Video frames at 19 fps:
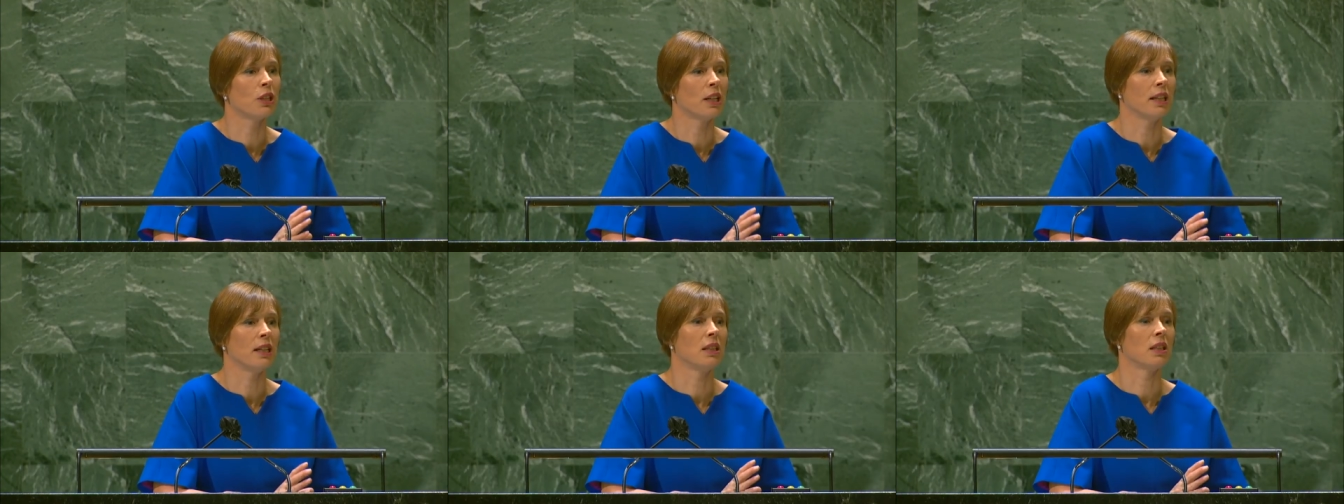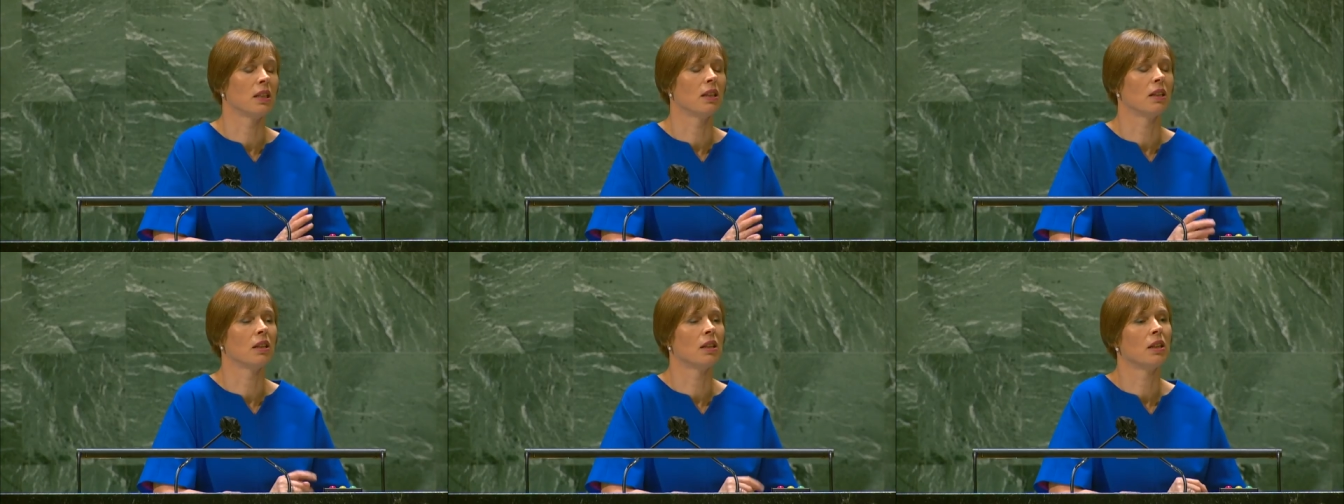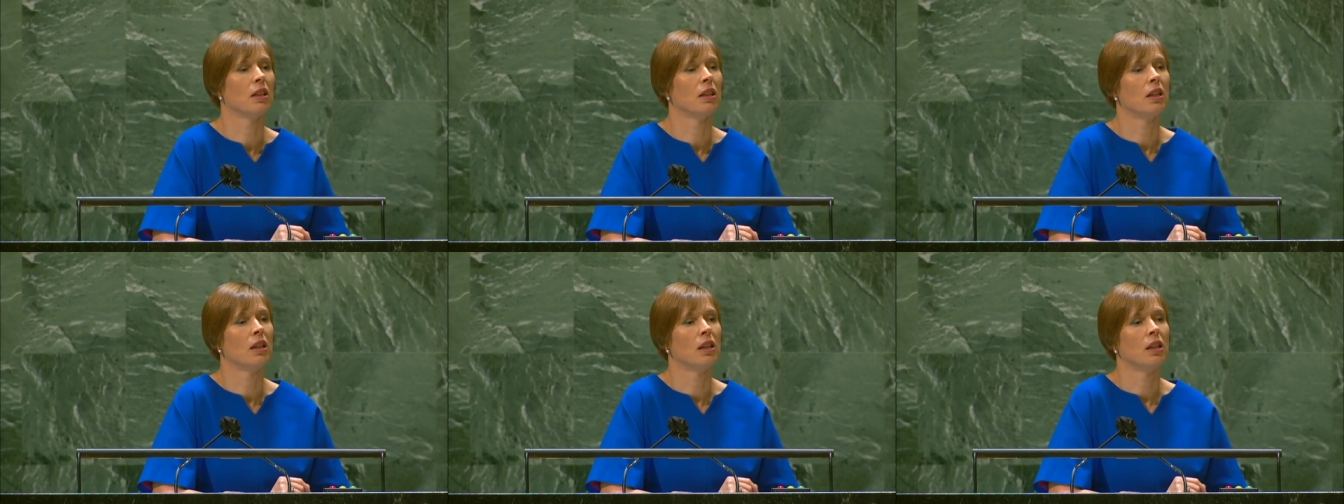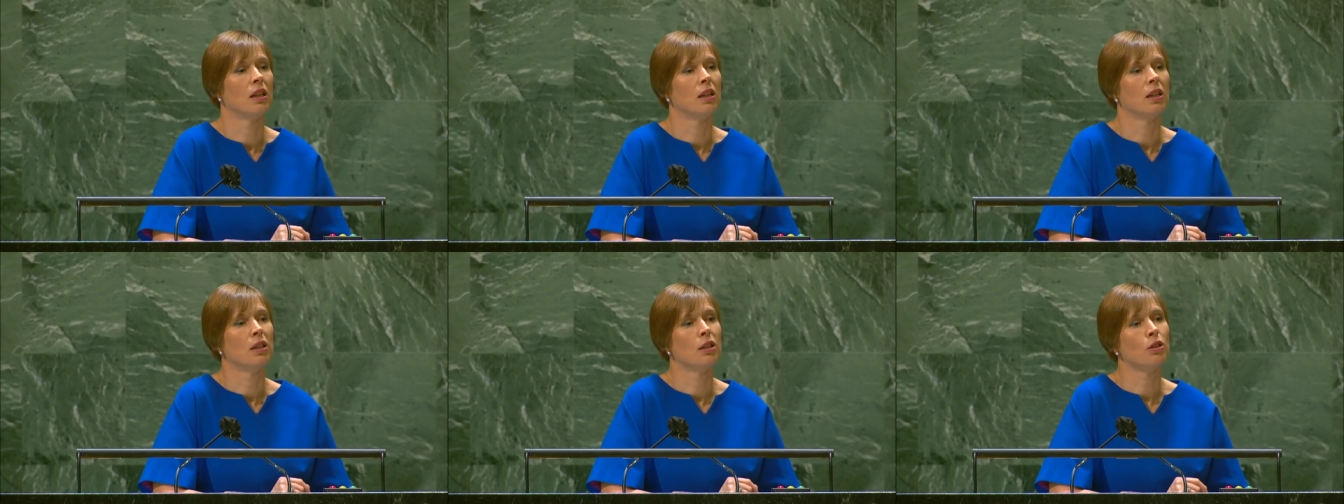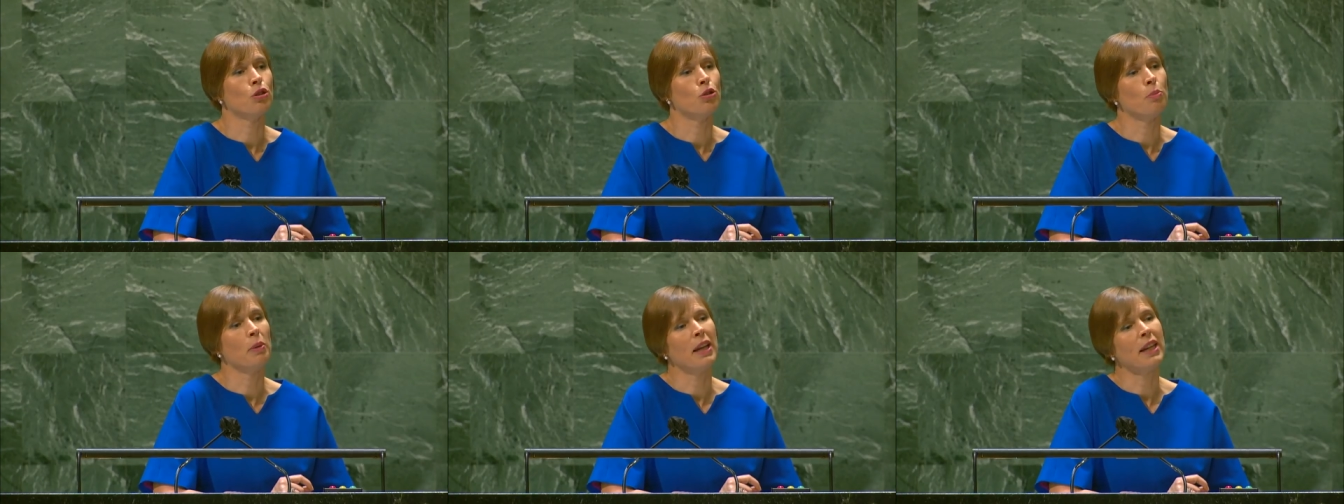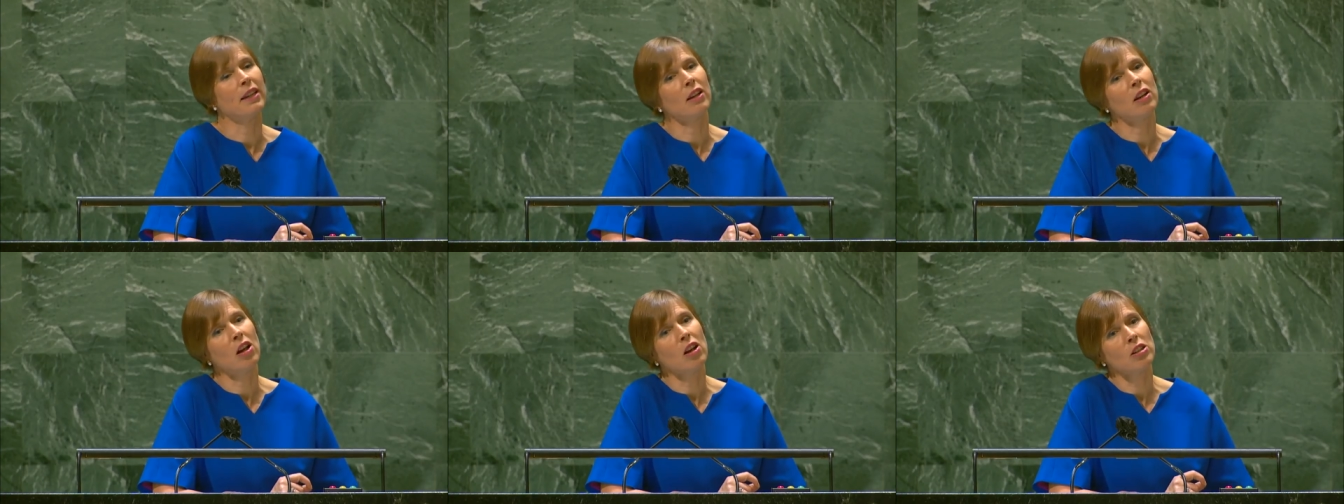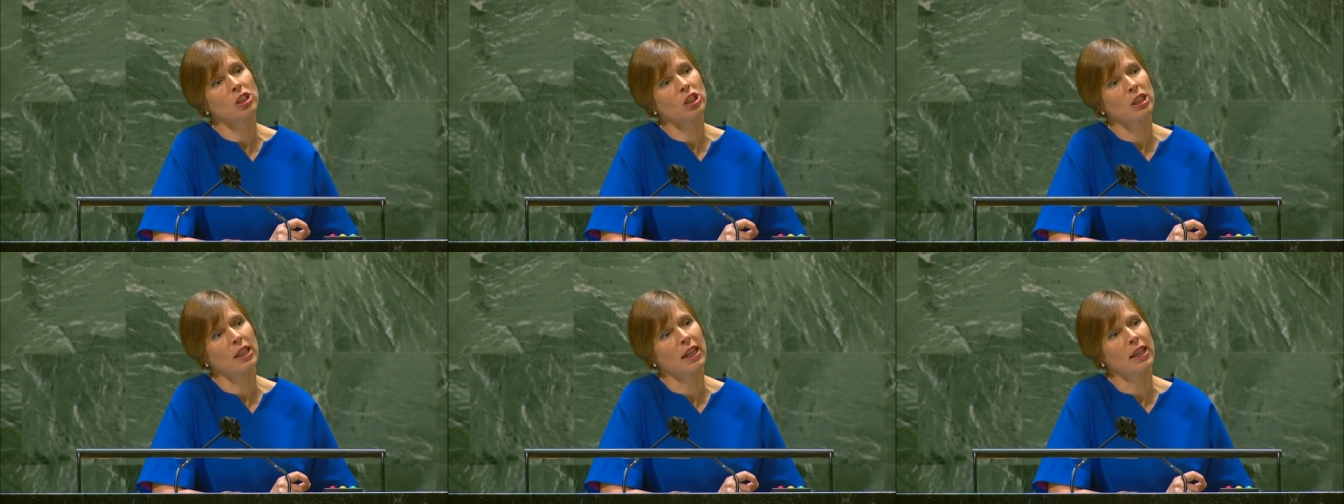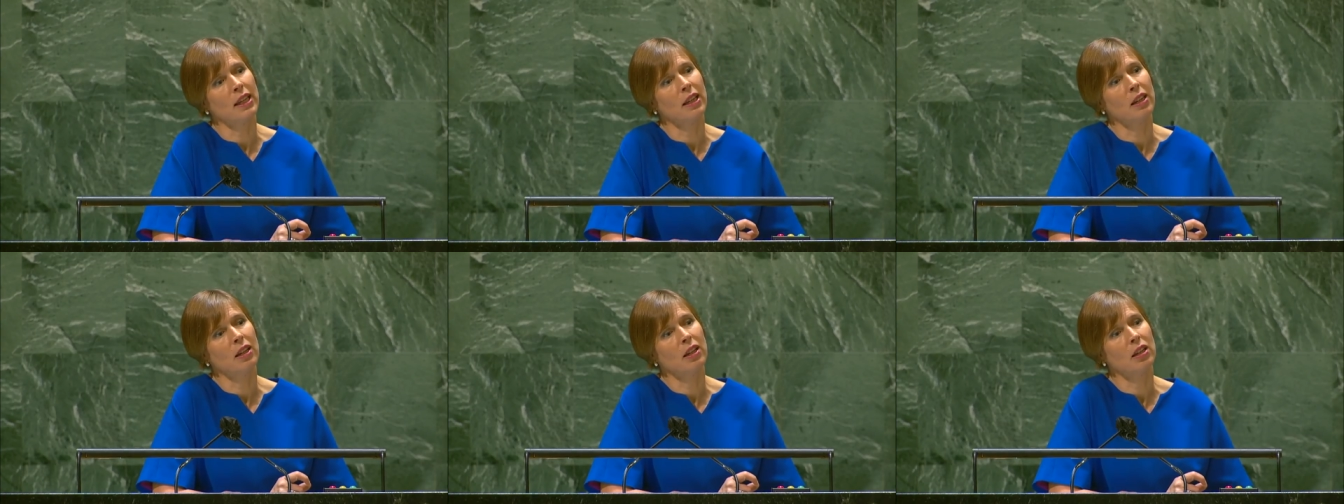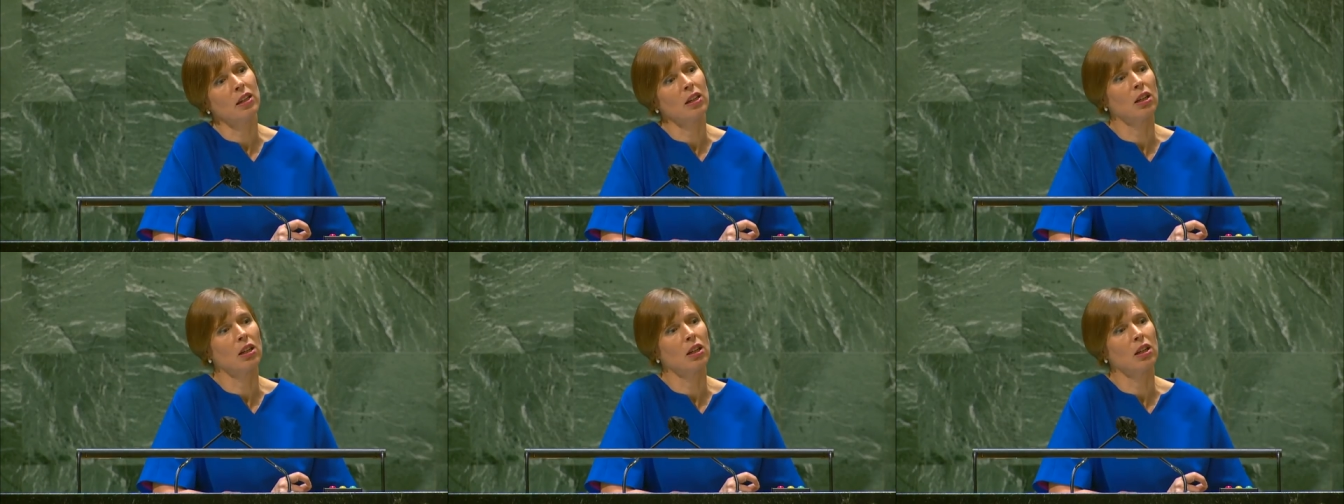data to make large-scale,